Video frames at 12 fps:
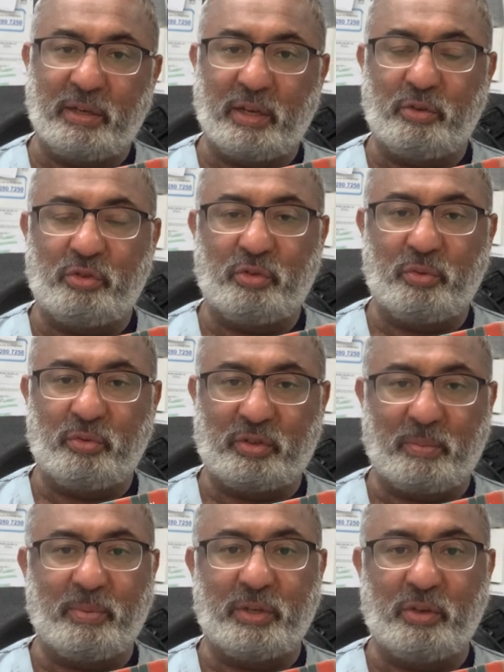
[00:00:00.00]
now to
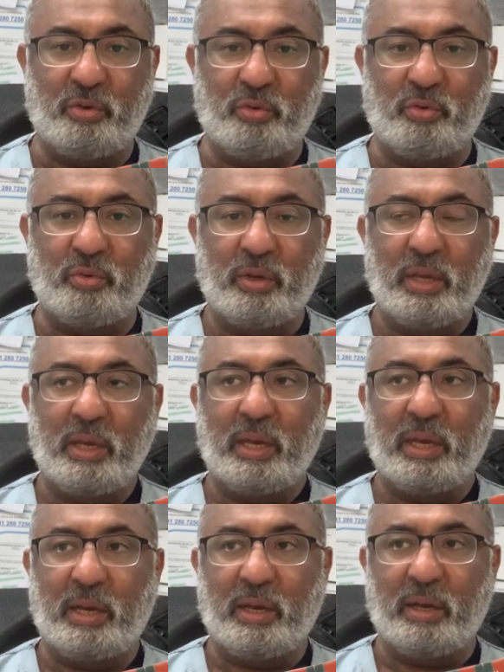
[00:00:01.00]
somebody who
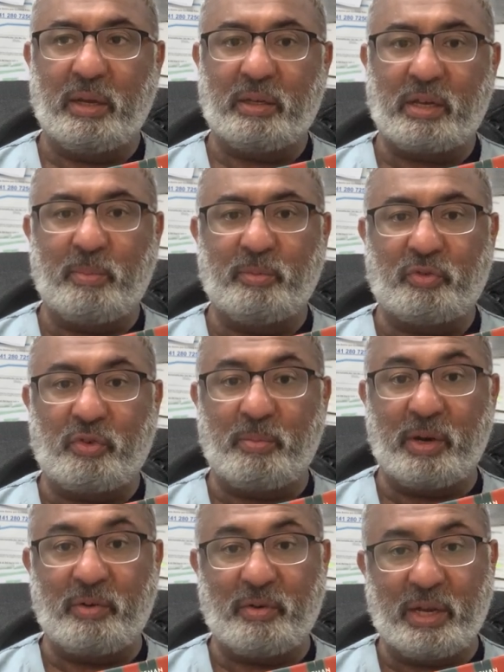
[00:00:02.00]
comes from
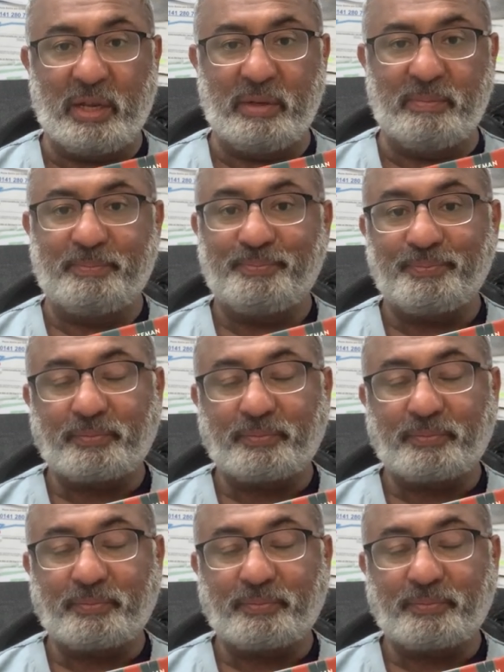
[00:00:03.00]
Iran,